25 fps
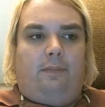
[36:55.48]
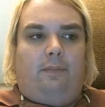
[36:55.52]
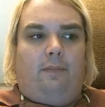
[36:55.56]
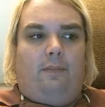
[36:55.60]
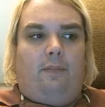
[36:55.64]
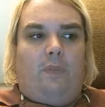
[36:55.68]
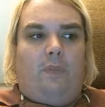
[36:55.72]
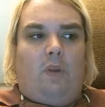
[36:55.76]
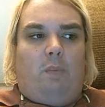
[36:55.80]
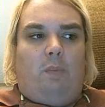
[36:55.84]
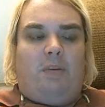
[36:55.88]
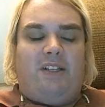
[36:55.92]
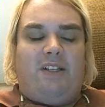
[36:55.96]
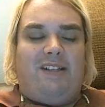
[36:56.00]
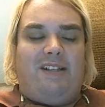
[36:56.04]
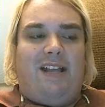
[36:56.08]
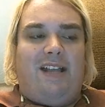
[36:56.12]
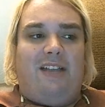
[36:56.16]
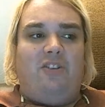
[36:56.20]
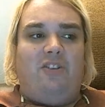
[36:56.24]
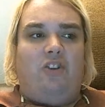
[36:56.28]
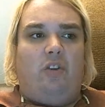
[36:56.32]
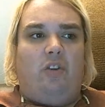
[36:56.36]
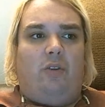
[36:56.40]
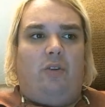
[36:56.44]

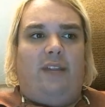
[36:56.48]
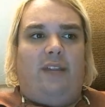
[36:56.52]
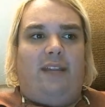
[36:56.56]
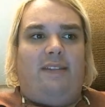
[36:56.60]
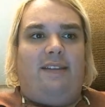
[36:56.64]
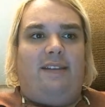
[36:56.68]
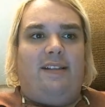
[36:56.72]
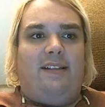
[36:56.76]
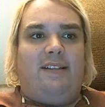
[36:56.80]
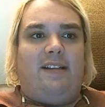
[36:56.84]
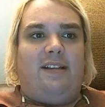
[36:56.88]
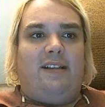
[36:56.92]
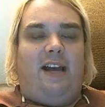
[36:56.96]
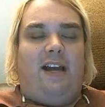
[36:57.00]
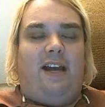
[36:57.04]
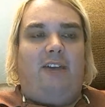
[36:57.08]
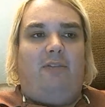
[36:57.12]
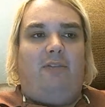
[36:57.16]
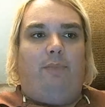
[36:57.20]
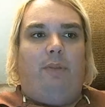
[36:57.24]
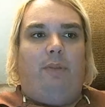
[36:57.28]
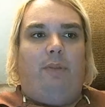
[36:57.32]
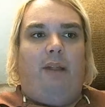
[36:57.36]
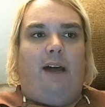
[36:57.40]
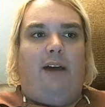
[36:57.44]
potential that this kind of
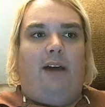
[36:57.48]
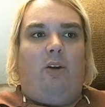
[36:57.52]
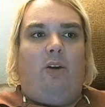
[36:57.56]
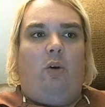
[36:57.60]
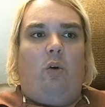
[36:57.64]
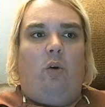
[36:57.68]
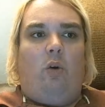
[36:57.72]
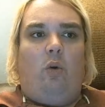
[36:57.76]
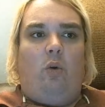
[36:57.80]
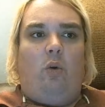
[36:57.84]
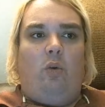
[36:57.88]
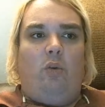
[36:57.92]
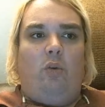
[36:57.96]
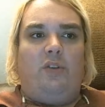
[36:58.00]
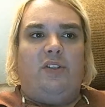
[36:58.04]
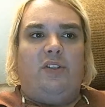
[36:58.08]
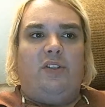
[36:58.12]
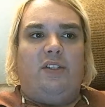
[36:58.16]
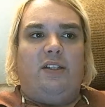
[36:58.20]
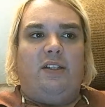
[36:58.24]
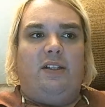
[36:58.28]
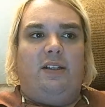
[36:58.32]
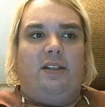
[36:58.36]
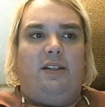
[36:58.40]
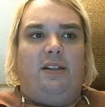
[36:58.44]
plot holds.
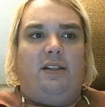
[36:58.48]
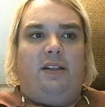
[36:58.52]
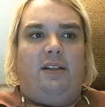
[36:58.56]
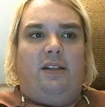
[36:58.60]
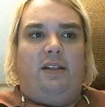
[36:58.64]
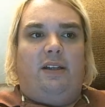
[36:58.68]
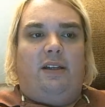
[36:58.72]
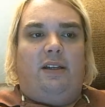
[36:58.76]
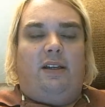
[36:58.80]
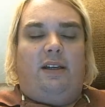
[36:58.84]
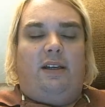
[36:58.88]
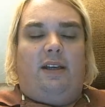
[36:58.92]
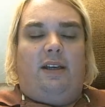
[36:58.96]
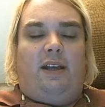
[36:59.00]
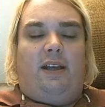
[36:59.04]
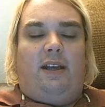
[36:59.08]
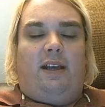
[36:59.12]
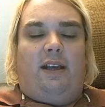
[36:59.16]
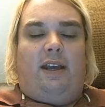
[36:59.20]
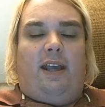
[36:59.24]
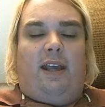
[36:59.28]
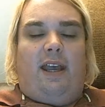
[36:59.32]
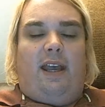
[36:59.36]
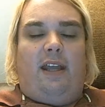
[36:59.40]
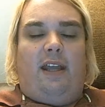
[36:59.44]

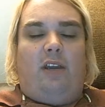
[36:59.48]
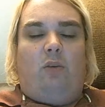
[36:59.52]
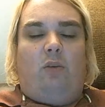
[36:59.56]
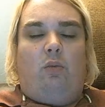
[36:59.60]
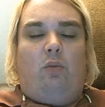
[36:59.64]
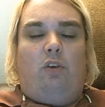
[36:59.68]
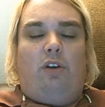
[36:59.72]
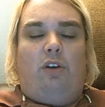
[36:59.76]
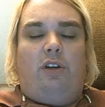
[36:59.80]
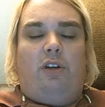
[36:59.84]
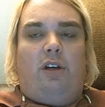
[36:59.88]
And it would